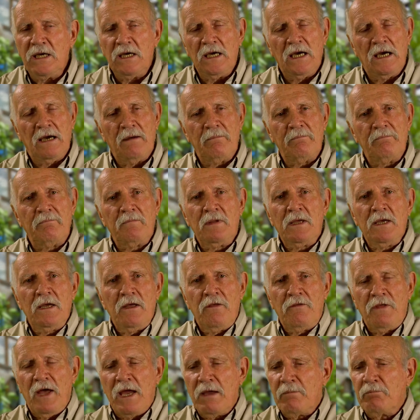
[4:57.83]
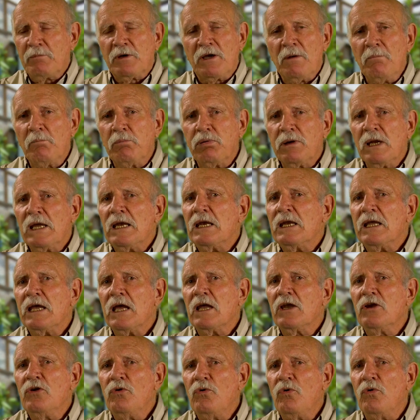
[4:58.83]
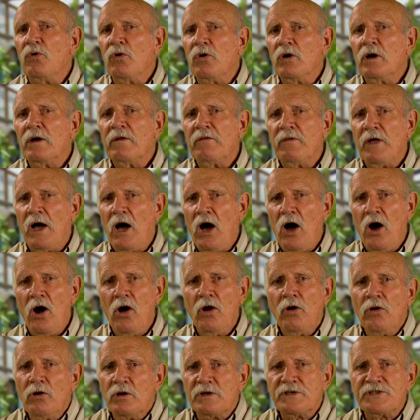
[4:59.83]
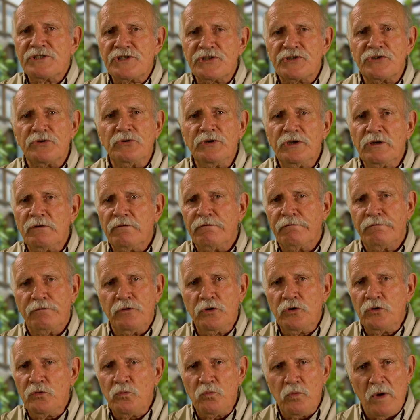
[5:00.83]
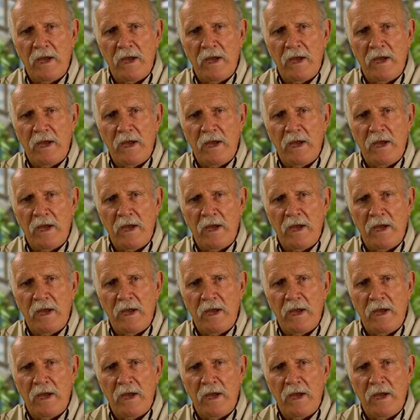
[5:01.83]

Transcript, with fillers: Um, they completely ignore the whole soil food